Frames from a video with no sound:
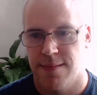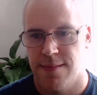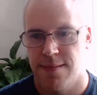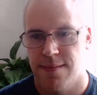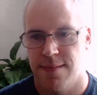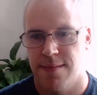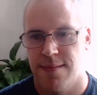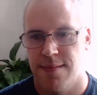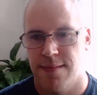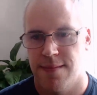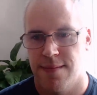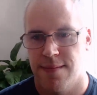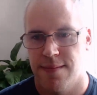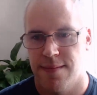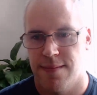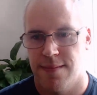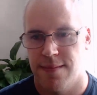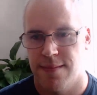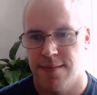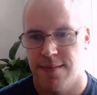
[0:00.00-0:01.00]

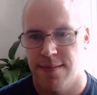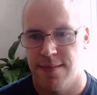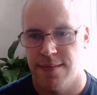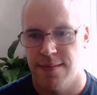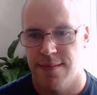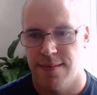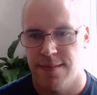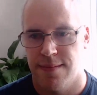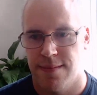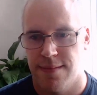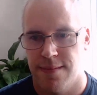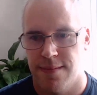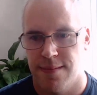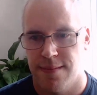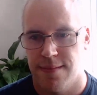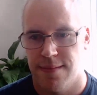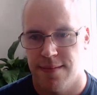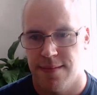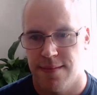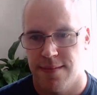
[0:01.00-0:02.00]

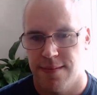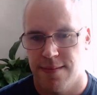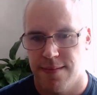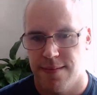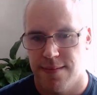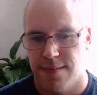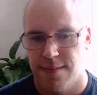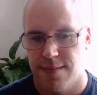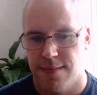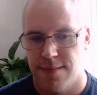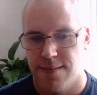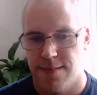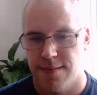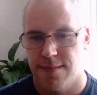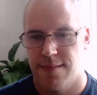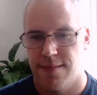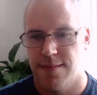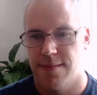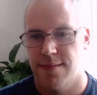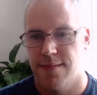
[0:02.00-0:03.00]

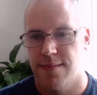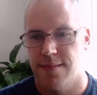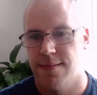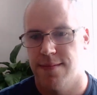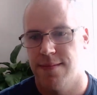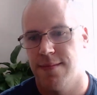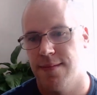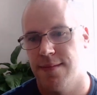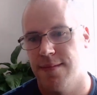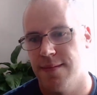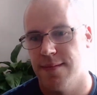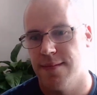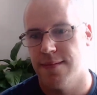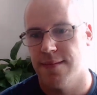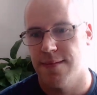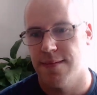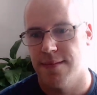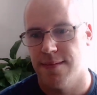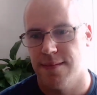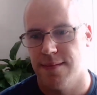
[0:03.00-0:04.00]

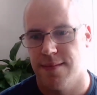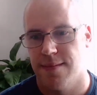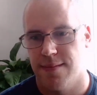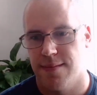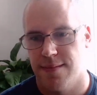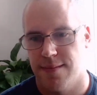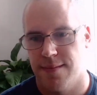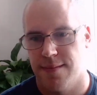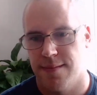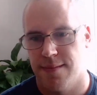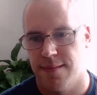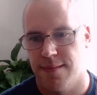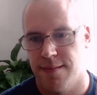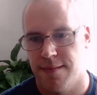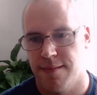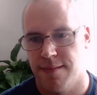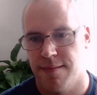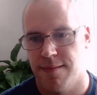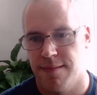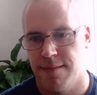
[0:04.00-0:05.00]

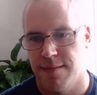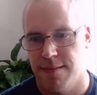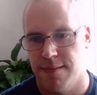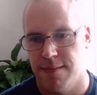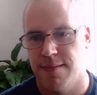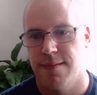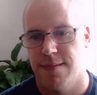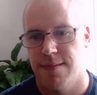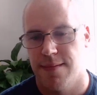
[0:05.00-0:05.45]
[no speech]